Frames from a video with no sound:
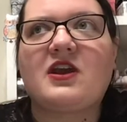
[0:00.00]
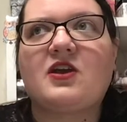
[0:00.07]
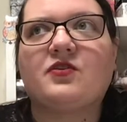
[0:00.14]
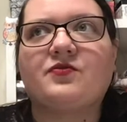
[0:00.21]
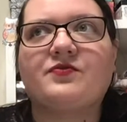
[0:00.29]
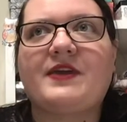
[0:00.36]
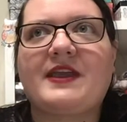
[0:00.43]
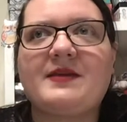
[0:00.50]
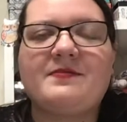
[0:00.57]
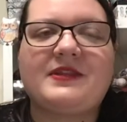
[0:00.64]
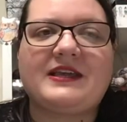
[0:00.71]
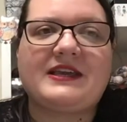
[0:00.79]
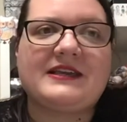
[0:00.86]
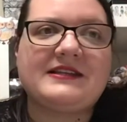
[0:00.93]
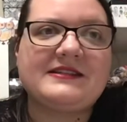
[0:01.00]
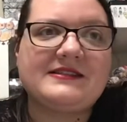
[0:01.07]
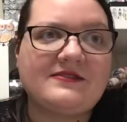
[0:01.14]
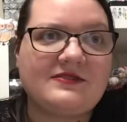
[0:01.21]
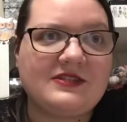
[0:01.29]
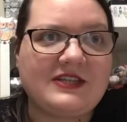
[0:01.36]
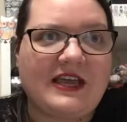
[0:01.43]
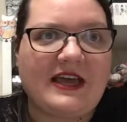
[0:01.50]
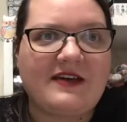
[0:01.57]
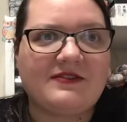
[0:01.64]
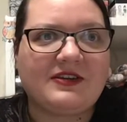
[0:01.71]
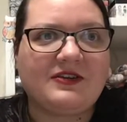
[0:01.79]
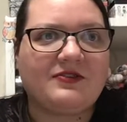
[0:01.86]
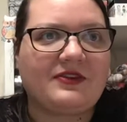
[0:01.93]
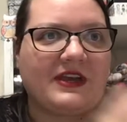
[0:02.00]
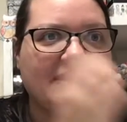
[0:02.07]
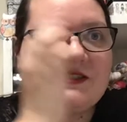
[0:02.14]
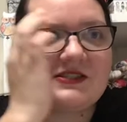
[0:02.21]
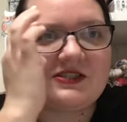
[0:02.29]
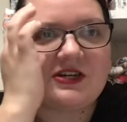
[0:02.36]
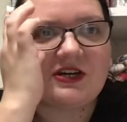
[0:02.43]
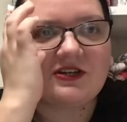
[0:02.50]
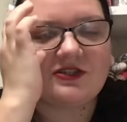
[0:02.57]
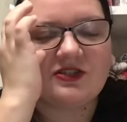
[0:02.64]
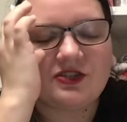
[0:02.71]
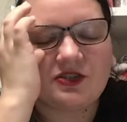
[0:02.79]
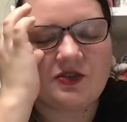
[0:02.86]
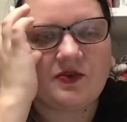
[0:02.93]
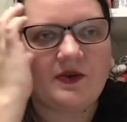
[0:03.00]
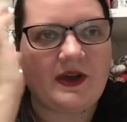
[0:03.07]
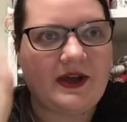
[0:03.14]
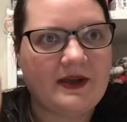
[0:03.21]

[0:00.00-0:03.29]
great plans to have a great start to